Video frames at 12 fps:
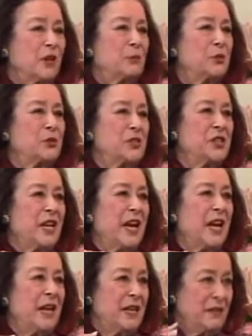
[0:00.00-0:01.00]

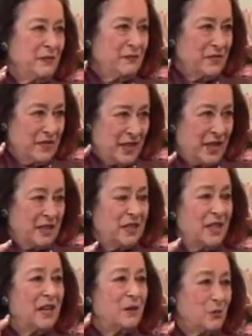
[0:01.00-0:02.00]
Corbusier. Mm-hmm. That
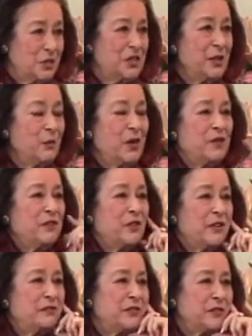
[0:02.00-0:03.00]
uh, was he one of your
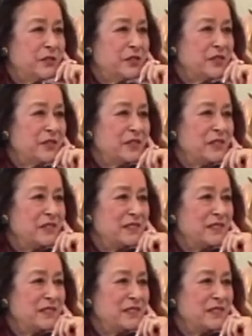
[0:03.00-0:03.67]
influences?